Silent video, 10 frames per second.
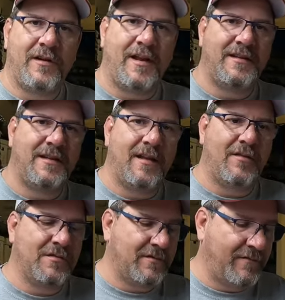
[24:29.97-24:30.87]

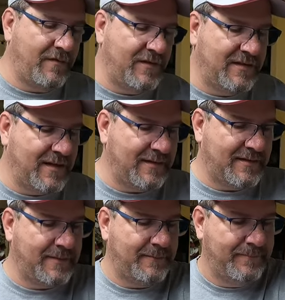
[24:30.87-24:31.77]

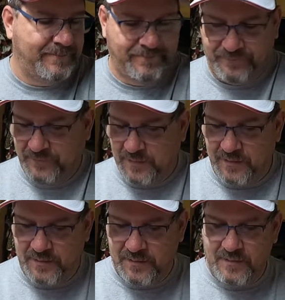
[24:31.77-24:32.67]

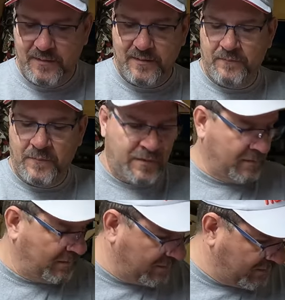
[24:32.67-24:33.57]
$19.50. Where'd it